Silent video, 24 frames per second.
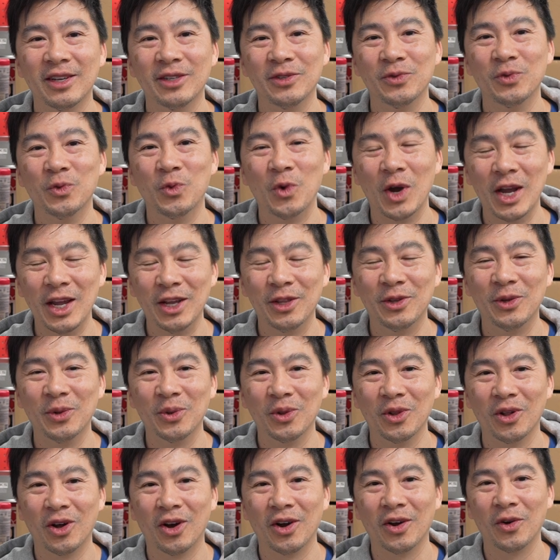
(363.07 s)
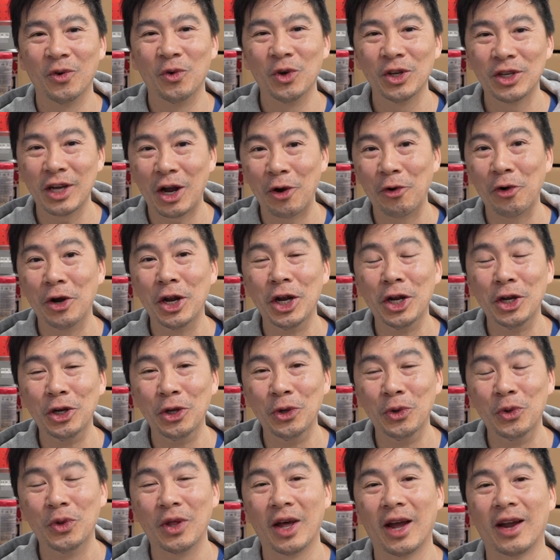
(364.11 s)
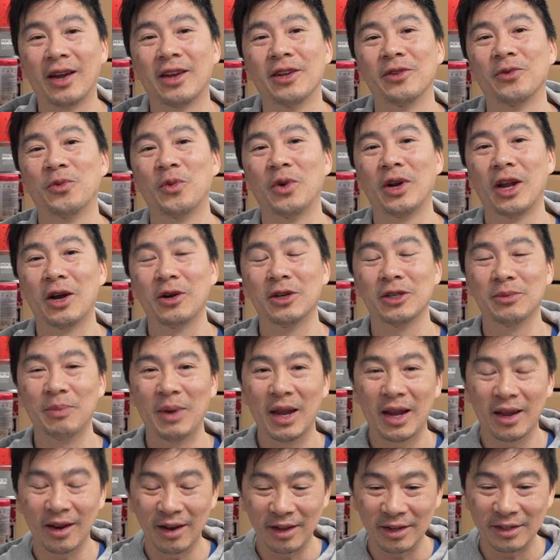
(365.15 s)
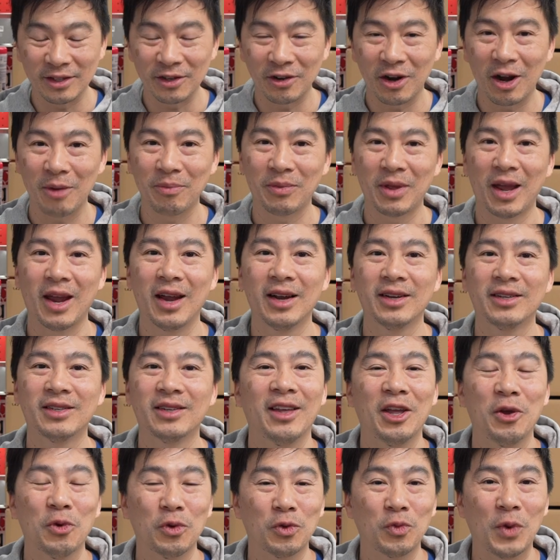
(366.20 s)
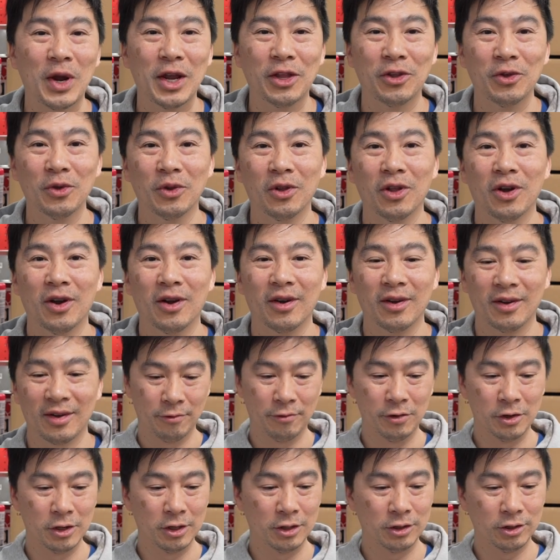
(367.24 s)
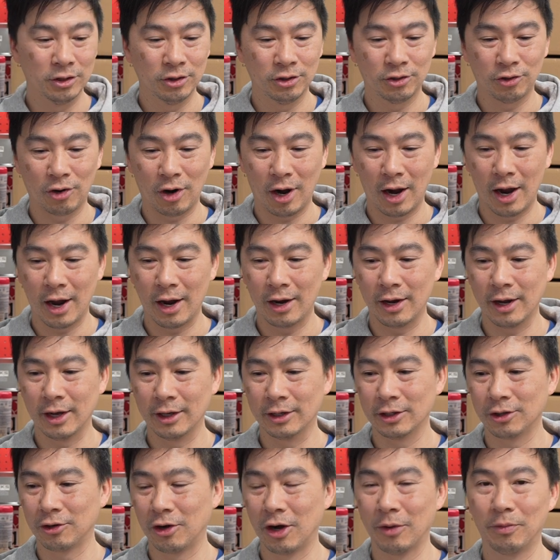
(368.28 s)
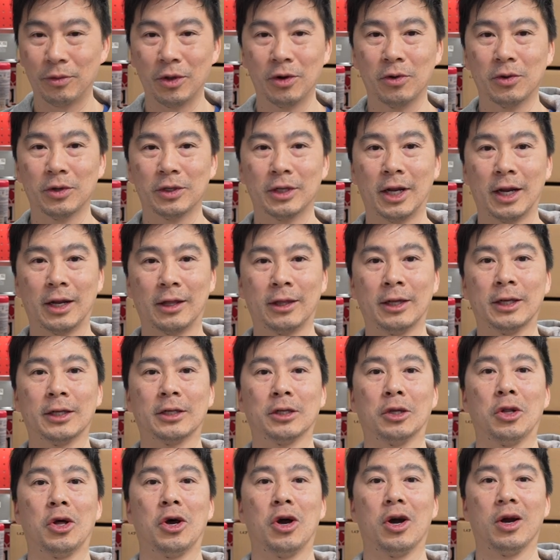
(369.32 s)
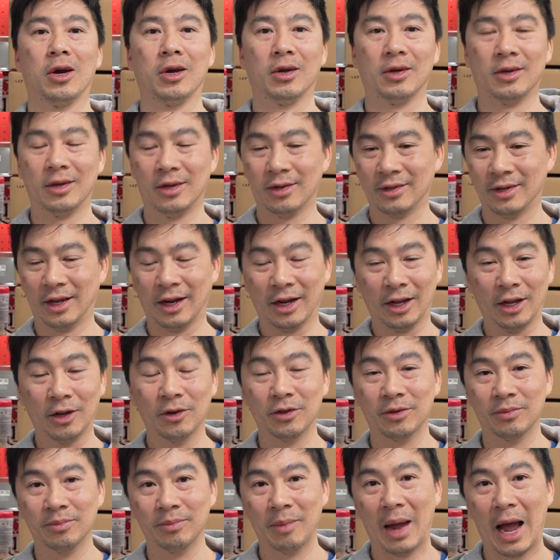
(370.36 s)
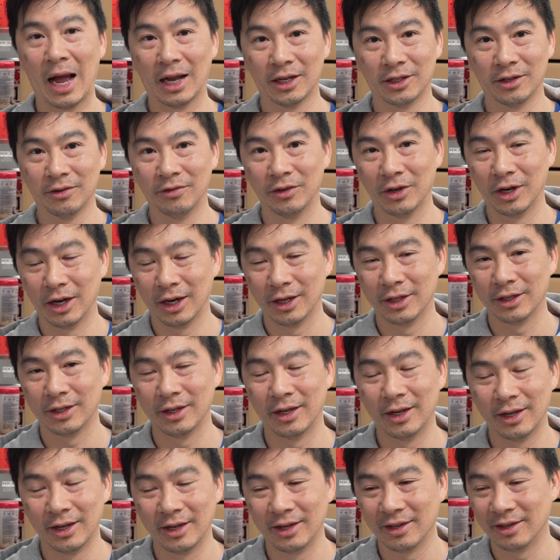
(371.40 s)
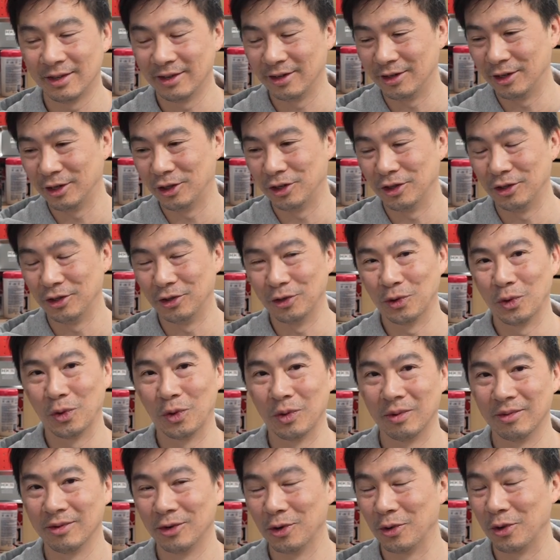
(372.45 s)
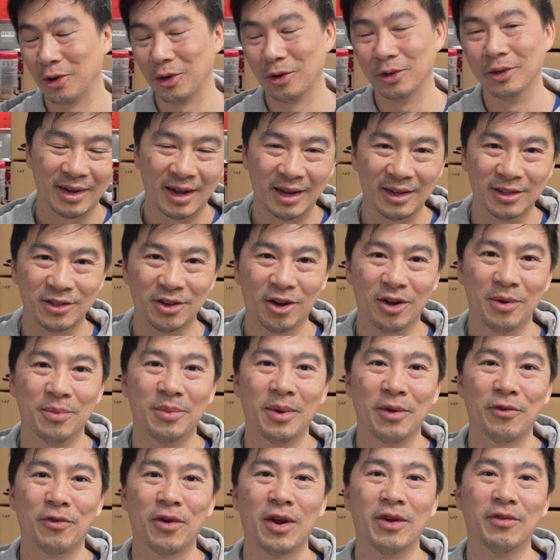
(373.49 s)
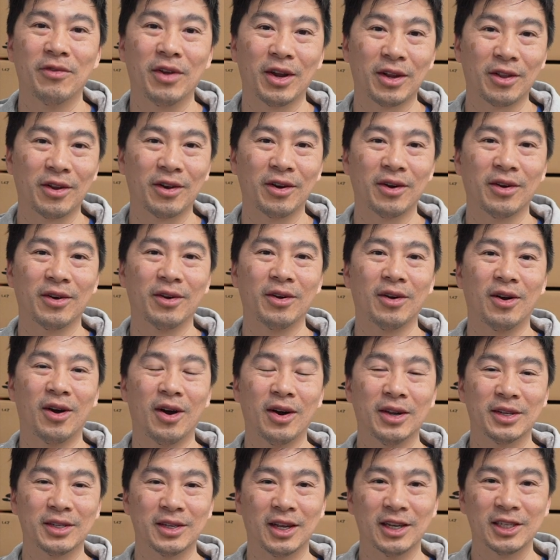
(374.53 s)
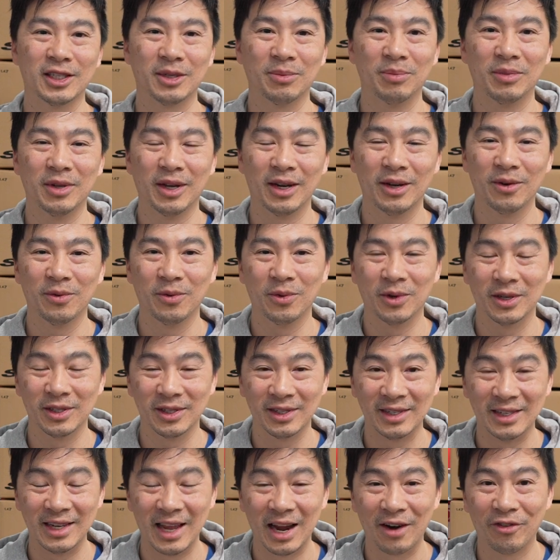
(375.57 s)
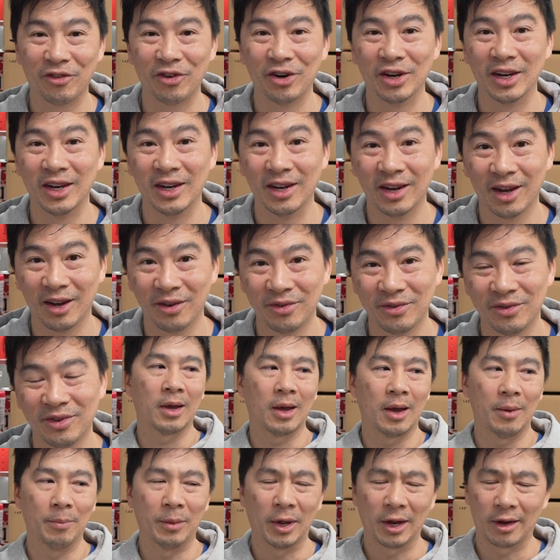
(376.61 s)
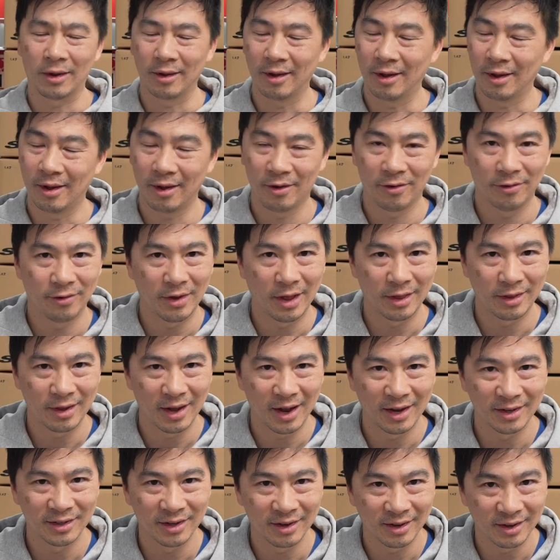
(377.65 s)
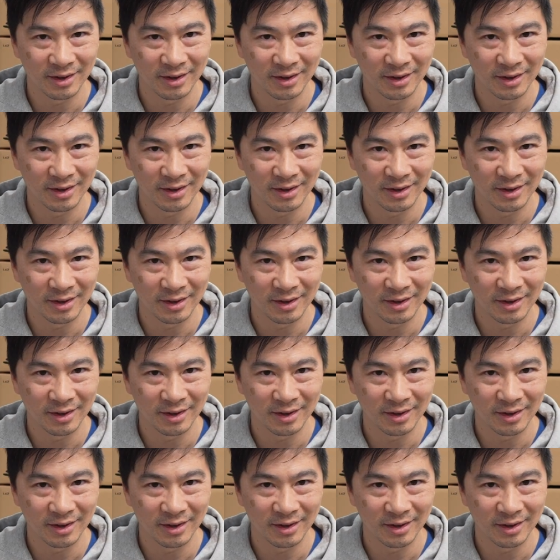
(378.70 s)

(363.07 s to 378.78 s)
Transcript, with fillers: is way too long, which I already knew that because when I was making Instagram tags, it was way too long. Fun, Tran, Unscripted was like this long. It was like, it was massive, you guys, and was just no no go. I saw my friend Victor on his license plate was never enough. I'm like, yeah, fantastic